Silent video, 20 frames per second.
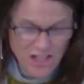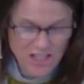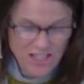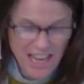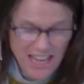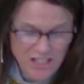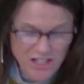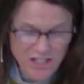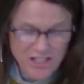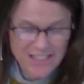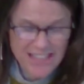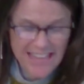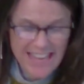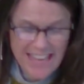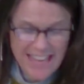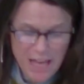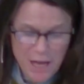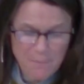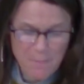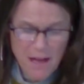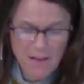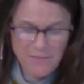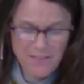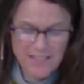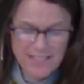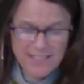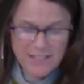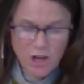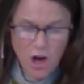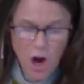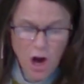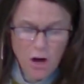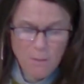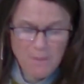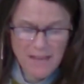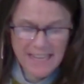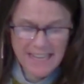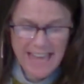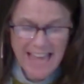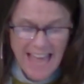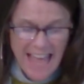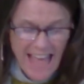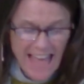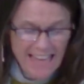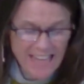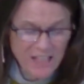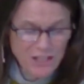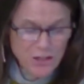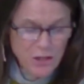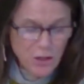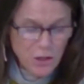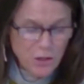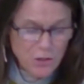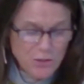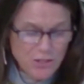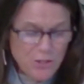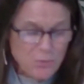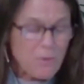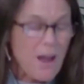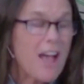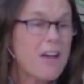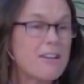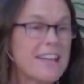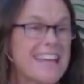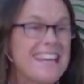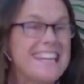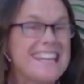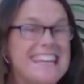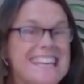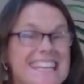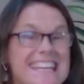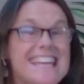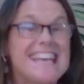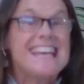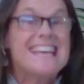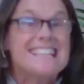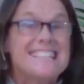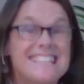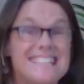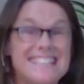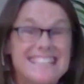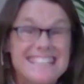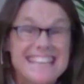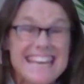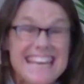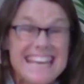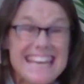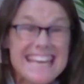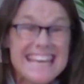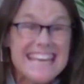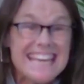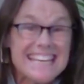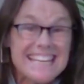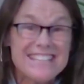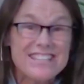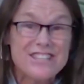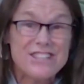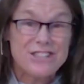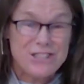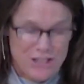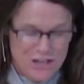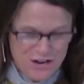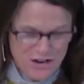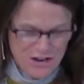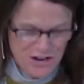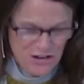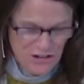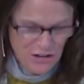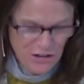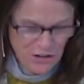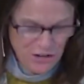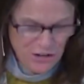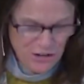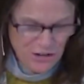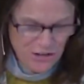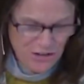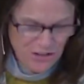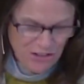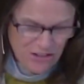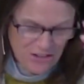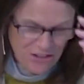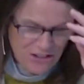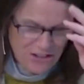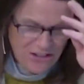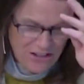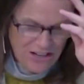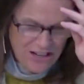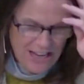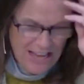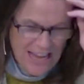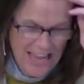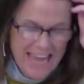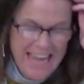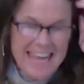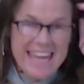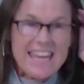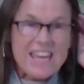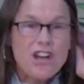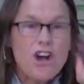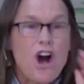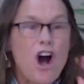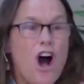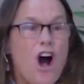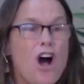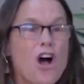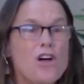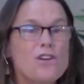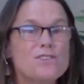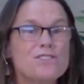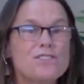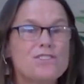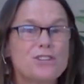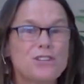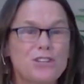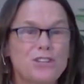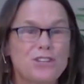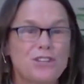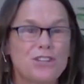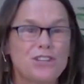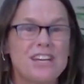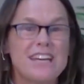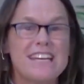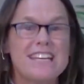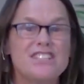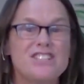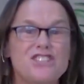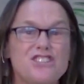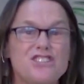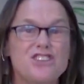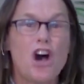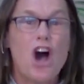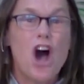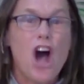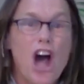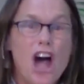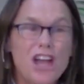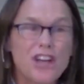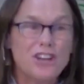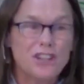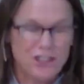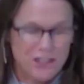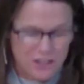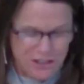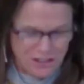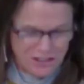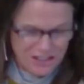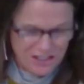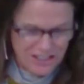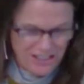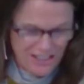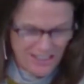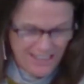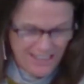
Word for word: She touches the hem of his garment and he turns around and he sees her. He calls her his daughter